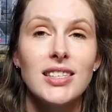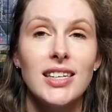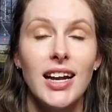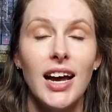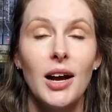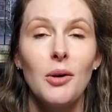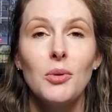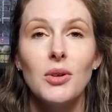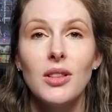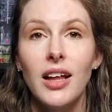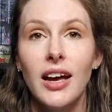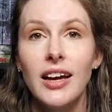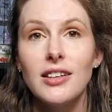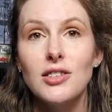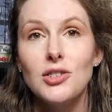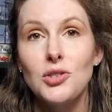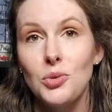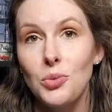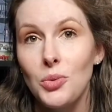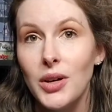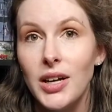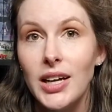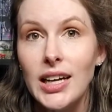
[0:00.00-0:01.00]
that I would like
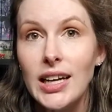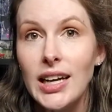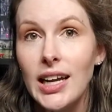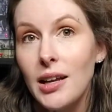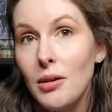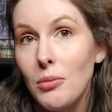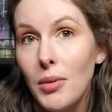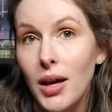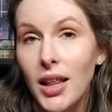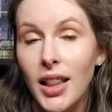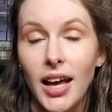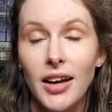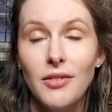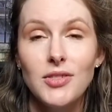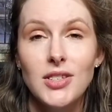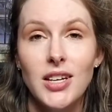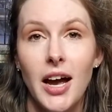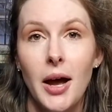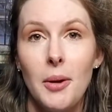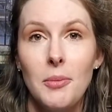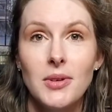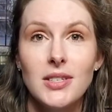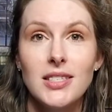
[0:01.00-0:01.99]
to read in my
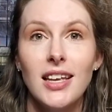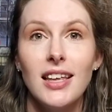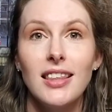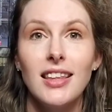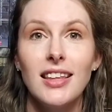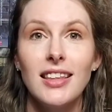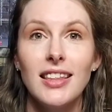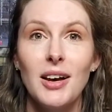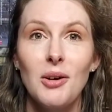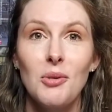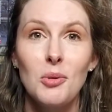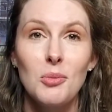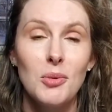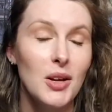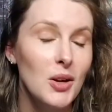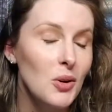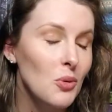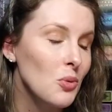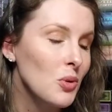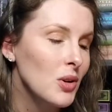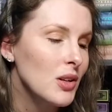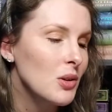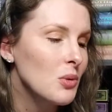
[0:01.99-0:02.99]
lifetime because I think that would be
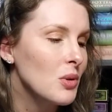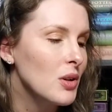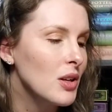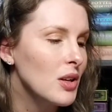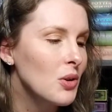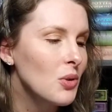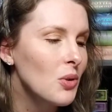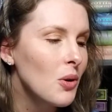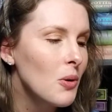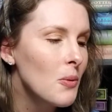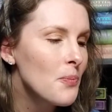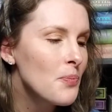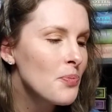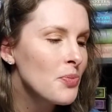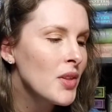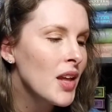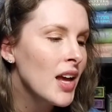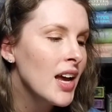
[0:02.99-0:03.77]
really really cool.